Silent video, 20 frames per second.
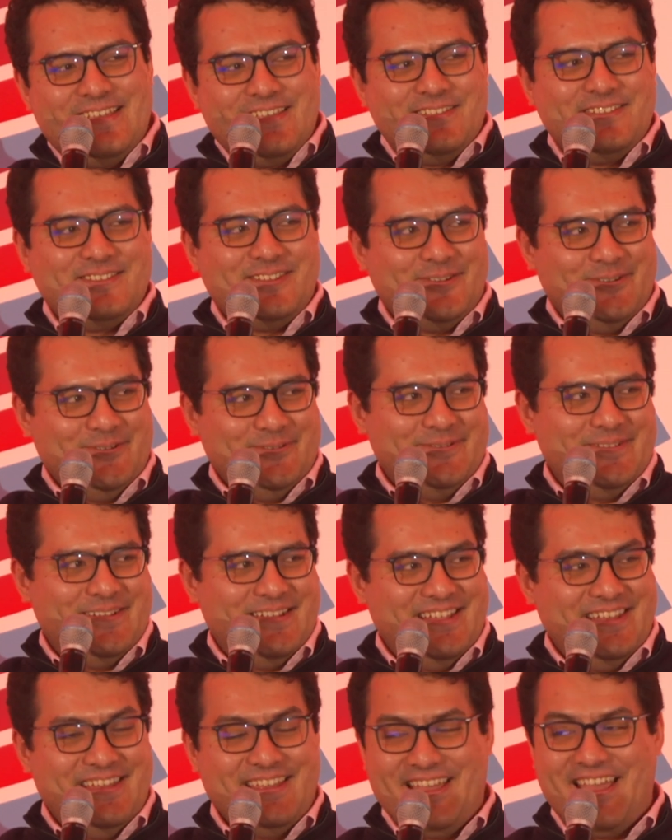So,
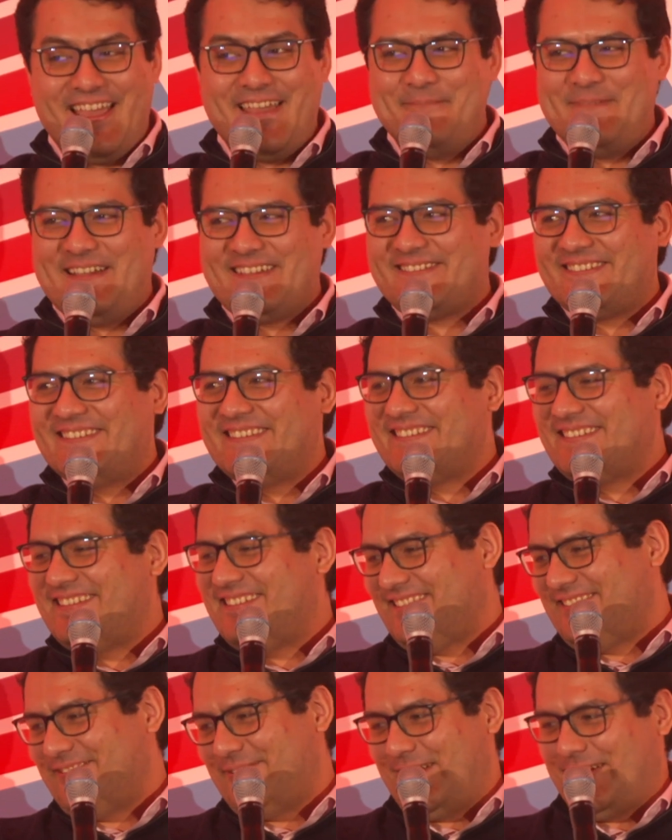and I imagine
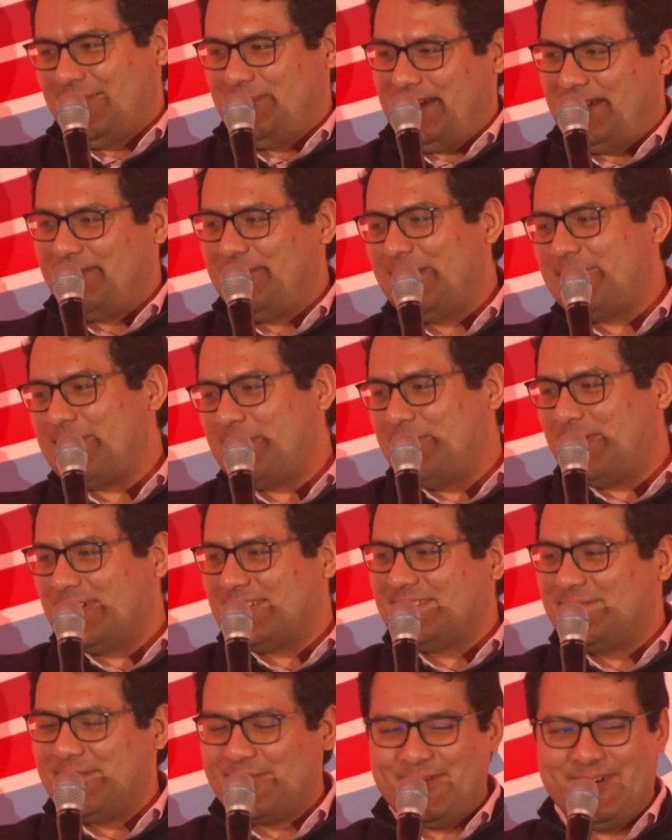your iPad might be
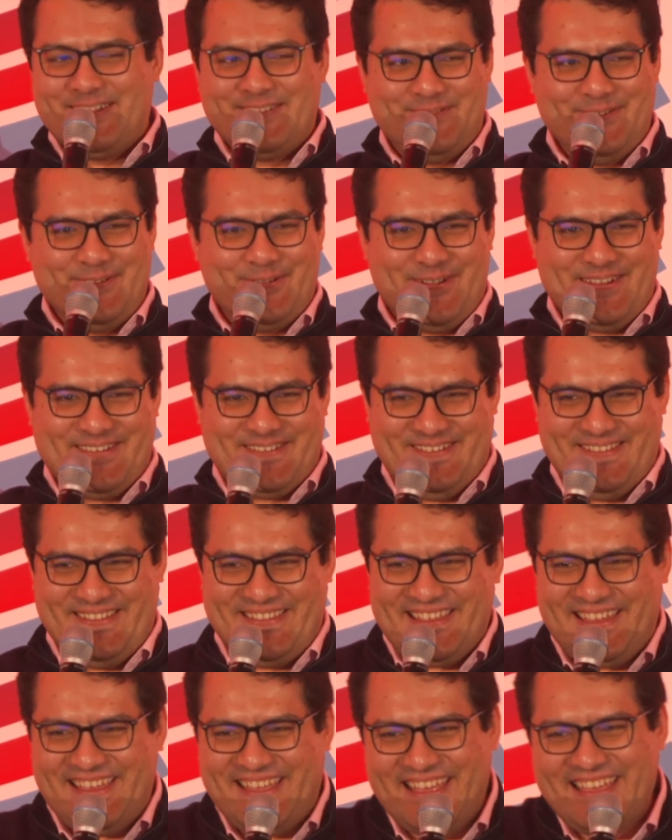buzzing with quite a few questions.
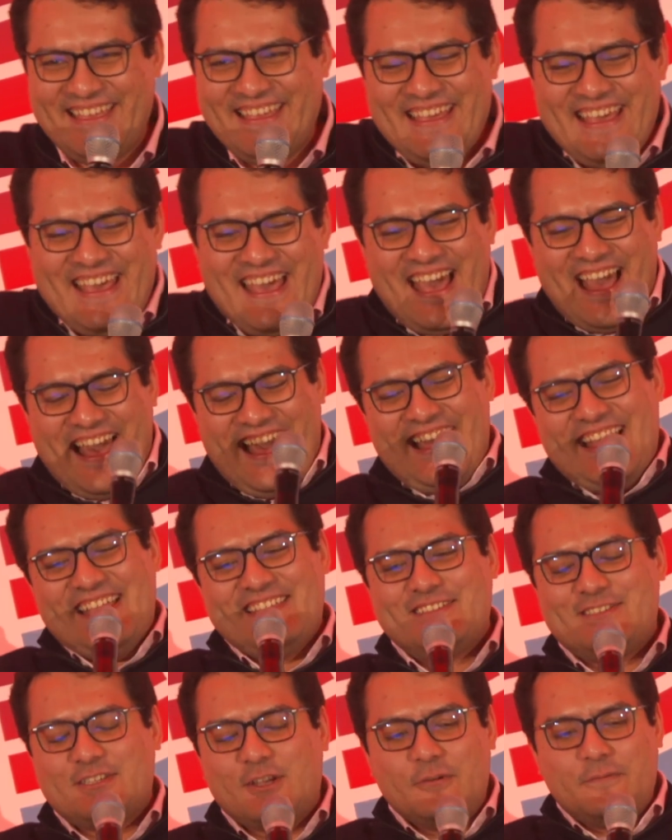
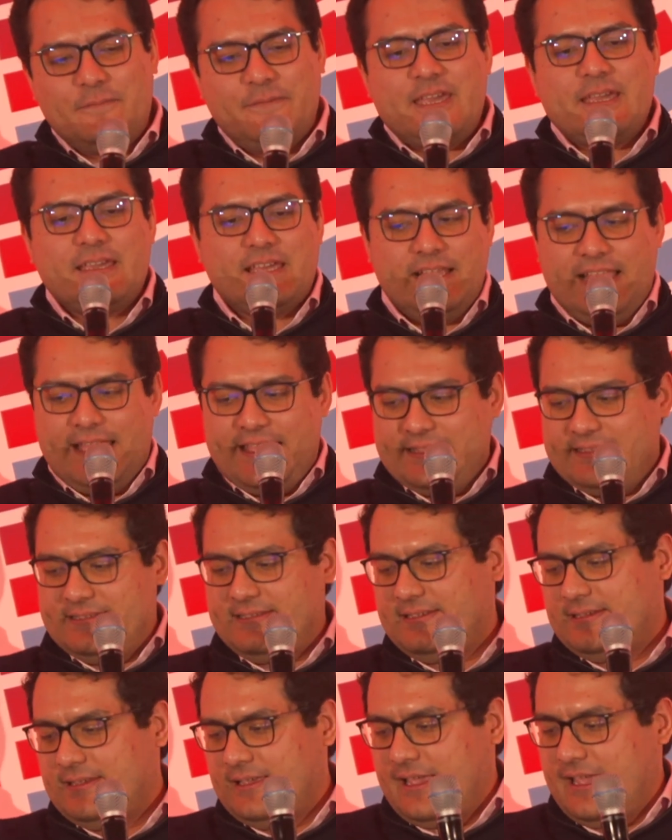So, vehicle
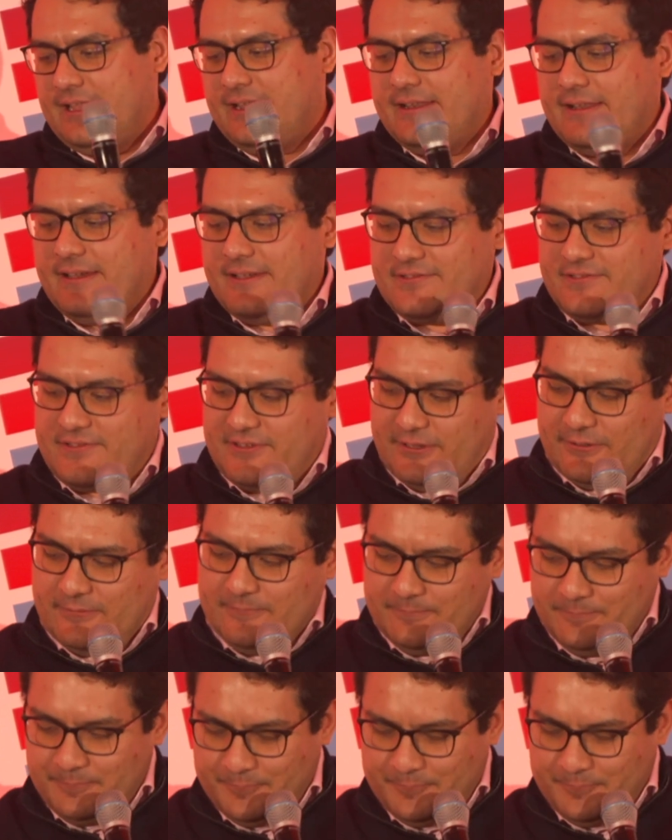ads, in a nutshell.